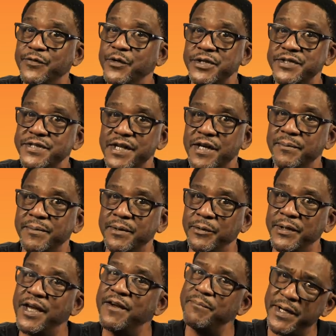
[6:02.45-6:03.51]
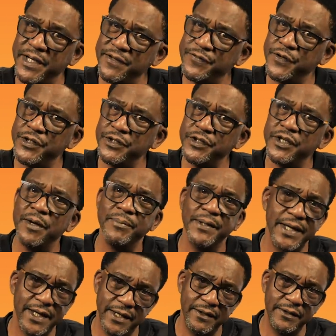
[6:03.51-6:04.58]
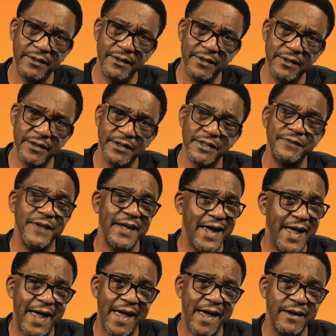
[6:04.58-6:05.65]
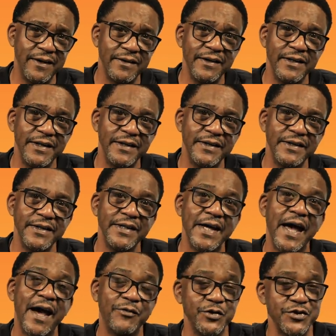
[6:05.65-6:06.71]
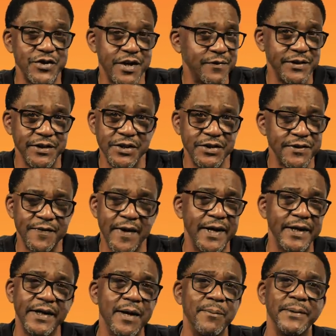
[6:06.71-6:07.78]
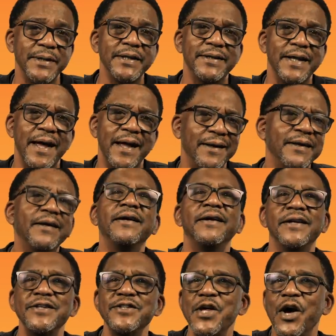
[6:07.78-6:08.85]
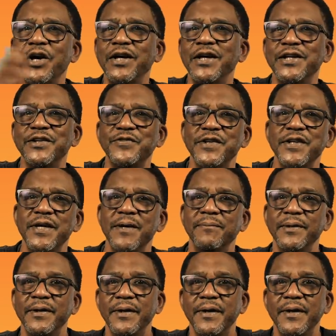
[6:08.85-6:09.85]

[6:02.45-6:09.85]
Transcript: invoice telling me, we have money for you, come get it. Because if they had, after 7 years, if I didn't come get that, it's all good, it's for them.